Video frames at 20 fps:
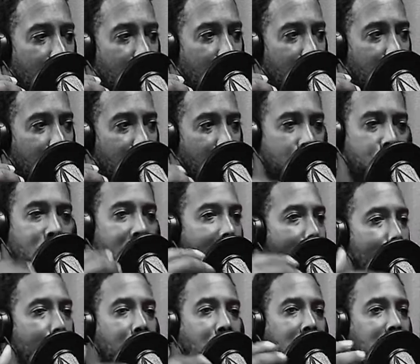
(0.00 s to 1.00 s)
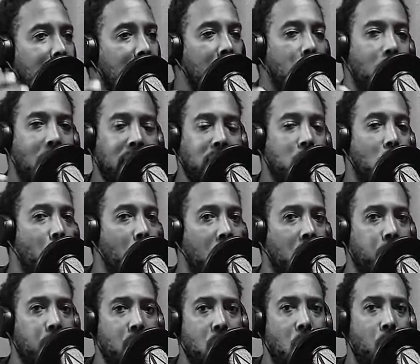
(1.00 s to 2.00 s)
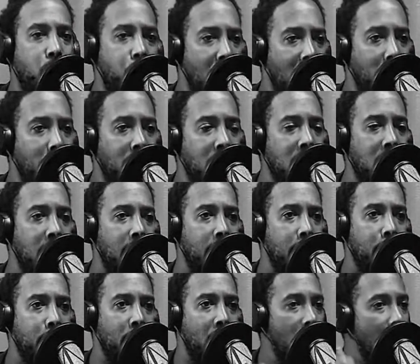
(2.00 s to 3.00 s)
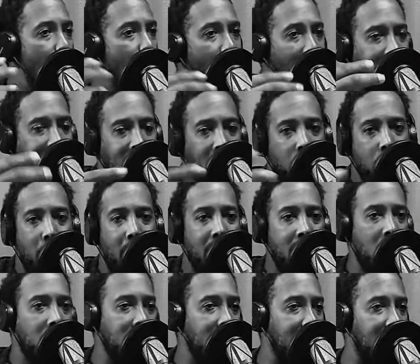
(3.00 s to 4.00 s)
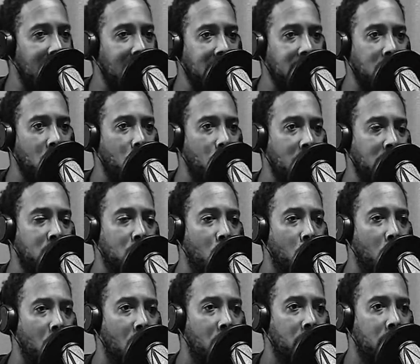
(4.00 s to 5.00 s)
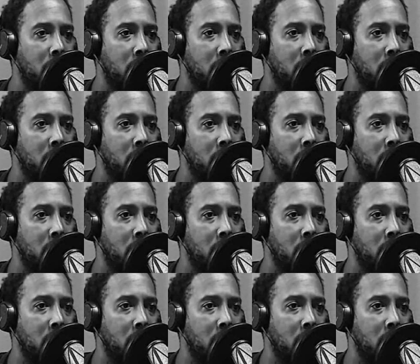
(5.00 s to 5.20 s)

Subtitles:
If you're not building generational wealth for your family and you watching everybody else that got generational wealth,